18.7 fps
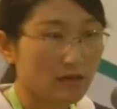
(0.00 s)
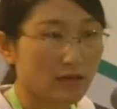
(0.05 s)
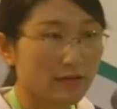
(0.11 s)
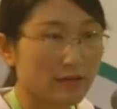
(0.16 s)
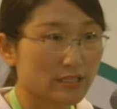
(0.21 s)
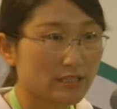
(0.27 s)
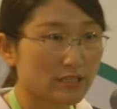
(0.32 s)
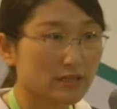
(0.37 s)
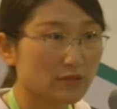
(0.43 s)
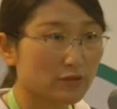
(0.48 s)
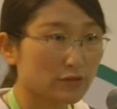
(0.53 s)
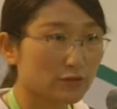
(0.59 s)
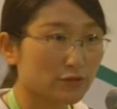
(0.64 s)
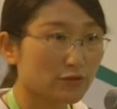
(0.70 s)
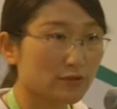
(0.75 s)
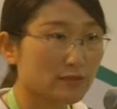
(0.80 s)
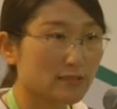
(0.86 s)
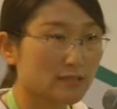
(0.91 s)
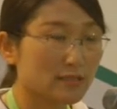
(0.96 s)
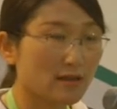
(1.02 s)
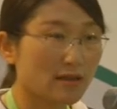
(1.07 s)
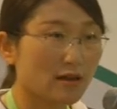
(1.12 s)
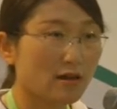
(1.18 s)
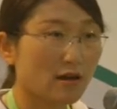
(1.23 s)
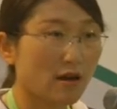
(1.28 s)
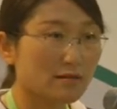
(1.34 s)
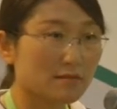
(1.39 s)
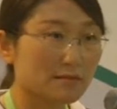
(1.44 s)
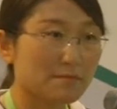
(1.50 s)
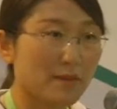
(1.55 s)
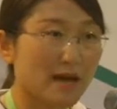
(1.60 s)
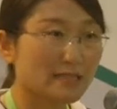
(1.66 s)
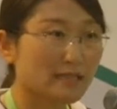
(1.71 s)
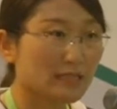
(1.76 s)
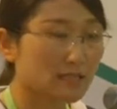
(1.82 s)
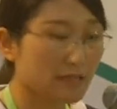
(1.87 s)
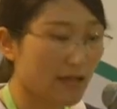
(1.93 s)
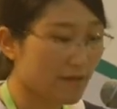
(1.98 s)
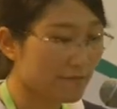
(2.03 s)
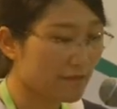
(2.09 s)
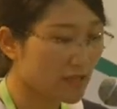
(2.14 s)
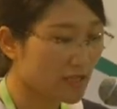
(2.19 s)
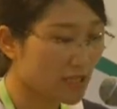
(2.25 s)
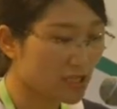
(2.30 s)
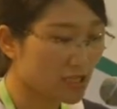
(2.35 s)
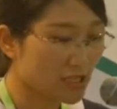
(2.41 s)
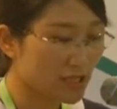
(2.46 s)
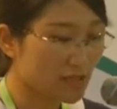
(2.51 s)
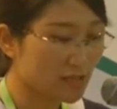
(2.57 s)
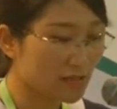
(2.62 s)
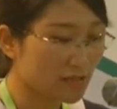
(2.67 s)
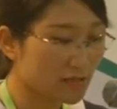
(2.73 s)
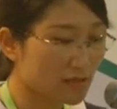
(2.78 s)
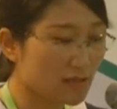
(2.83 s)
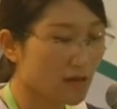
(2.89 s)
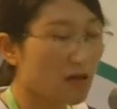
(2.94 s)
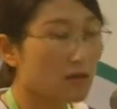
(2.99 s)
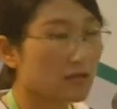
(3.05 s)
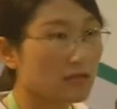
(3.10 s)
which includes the cosmetic definitions,